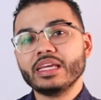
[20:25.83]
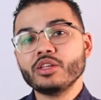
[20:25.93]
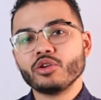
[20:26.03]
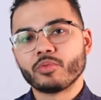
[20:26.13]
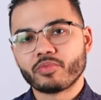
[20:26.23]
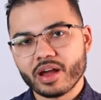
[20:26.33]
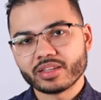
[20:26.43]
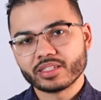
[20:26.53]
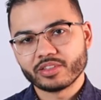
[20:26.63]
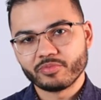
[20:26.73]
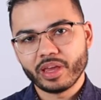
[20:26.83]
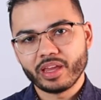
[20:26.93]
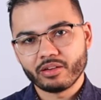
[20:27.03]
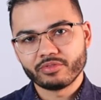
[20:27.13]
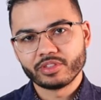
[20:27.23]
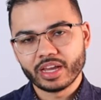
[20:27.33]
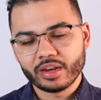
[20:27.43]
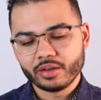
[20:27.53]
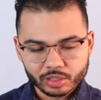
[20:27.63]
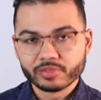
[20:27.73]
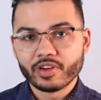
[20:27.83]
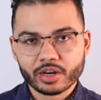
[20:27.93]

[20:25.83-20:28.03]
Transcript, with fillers: in your process of paying off debt in terms of